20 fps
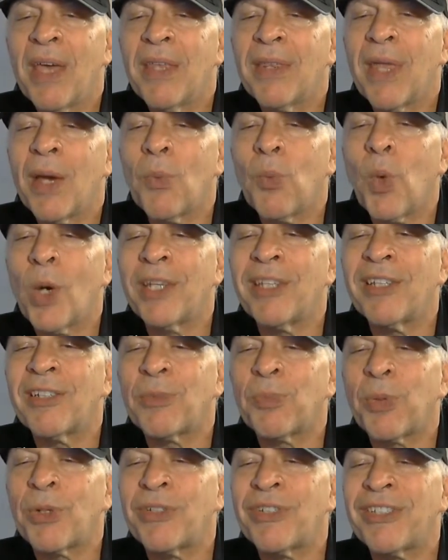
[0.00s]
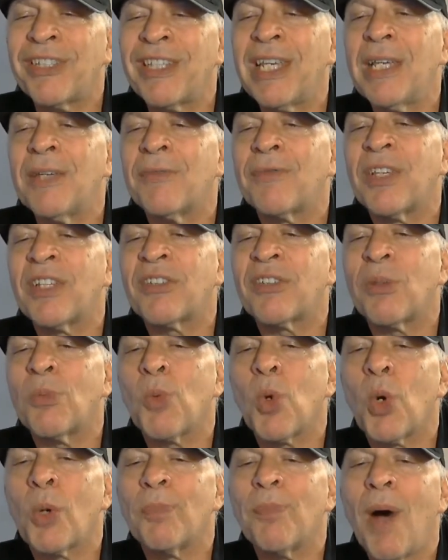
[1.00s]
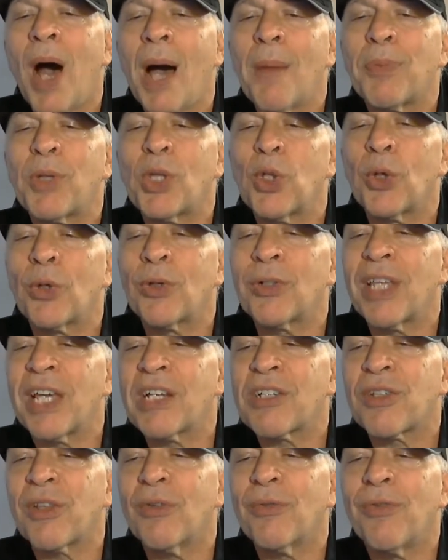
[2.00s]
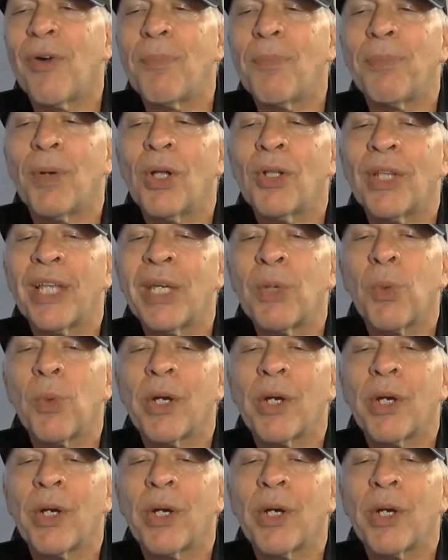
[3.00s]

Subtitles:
than what is perceived as the more popular National Football League,